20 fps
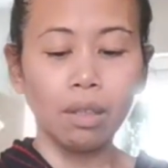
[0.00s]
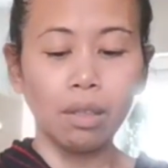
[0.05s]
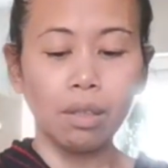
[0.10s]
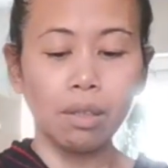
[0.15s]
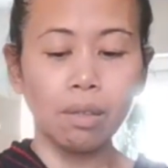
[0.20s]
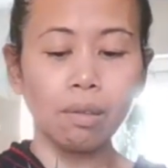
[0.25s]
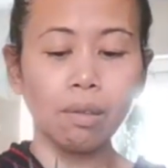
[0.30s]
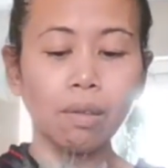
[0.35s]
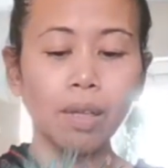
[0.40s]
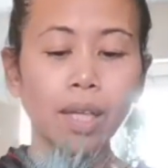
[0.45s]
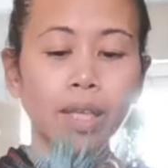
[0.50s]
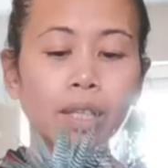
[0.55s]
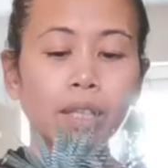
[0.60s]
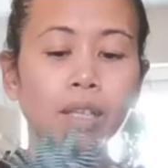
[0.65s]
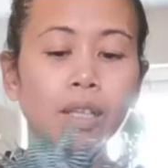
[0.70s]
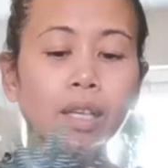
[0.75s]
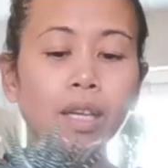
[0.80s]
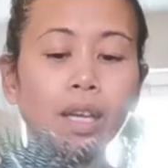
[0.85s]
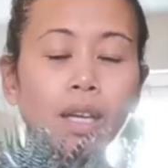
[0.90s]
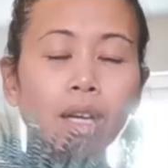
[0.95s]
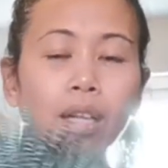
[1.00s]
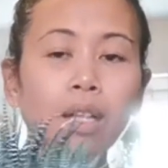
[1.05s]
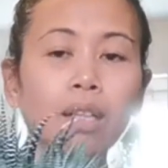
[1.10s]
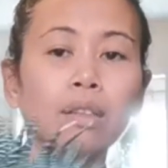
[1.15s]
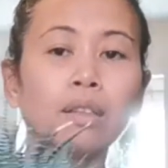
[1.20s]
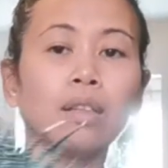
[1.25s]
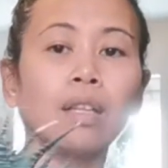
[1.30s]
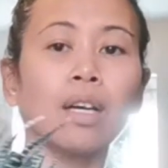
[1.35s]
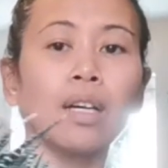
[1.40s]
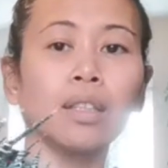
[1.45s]
So I can get a
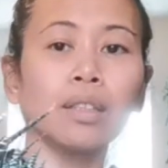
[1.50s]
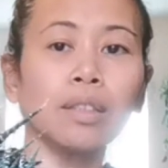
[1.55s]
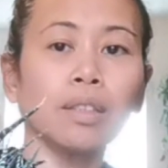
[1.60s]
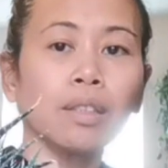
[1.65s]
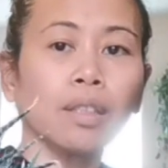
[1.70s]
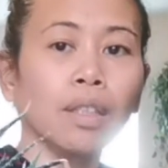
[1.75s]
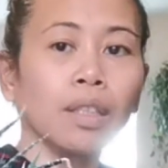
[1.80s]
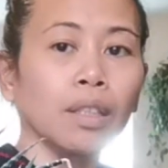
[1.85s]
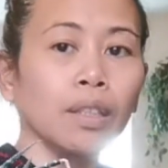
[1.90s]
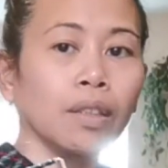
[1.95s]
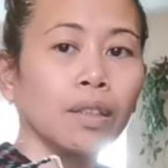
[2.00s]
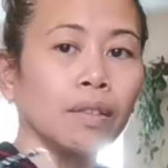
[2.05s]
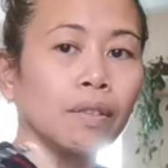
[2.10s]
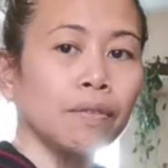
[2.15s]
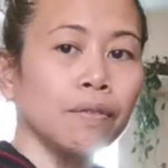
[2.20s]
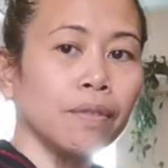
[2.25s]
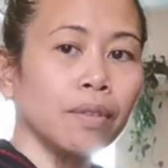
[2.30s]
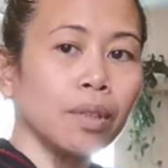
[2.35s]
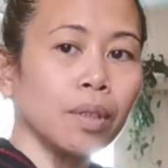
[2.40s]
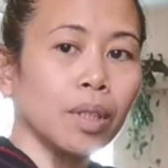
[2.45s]
lot of